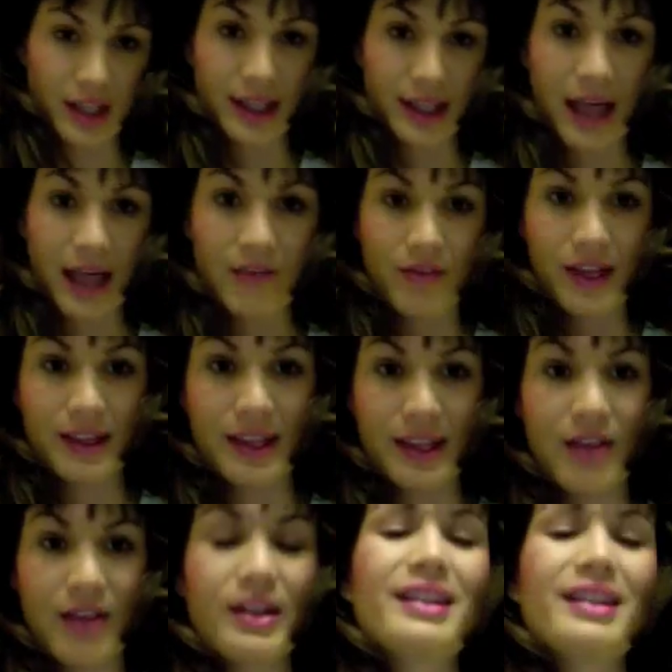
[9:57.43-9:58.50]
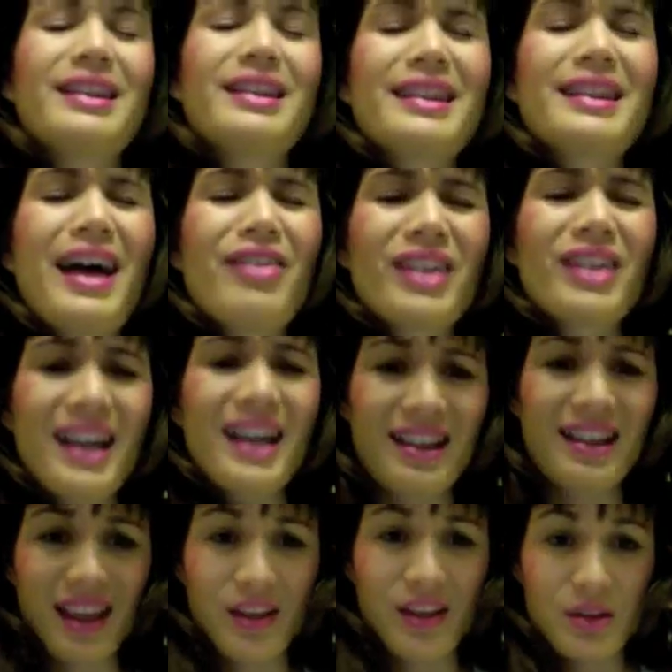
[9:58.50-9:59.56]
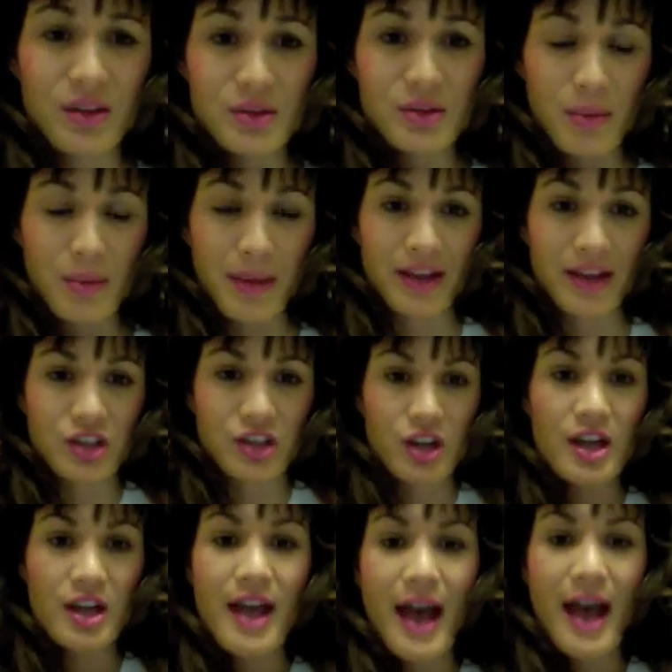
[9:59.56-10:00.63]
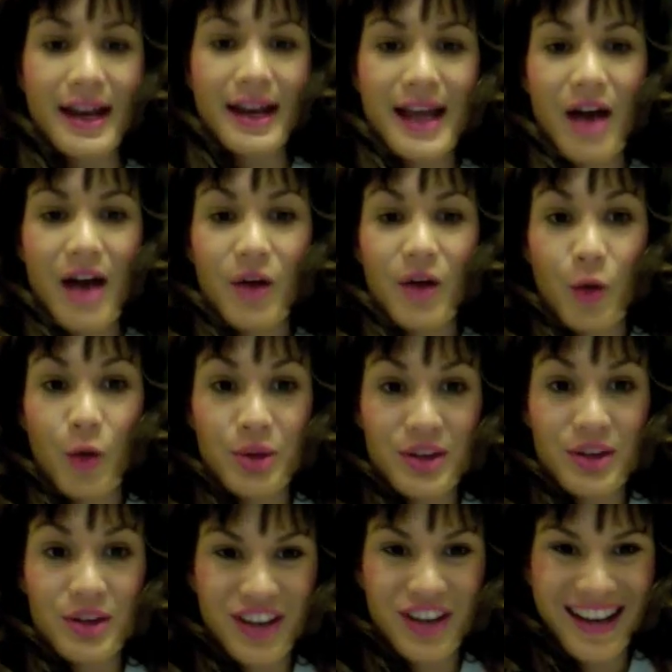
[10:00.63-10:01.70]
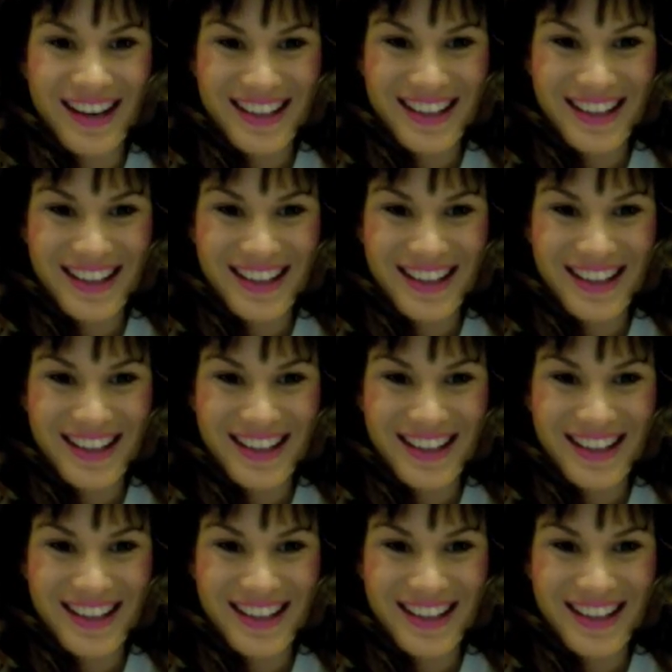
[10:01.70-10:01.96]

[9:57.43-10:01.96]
Loving, loving, loving it. Thank you so much. Anyhow, hope you enjoyed.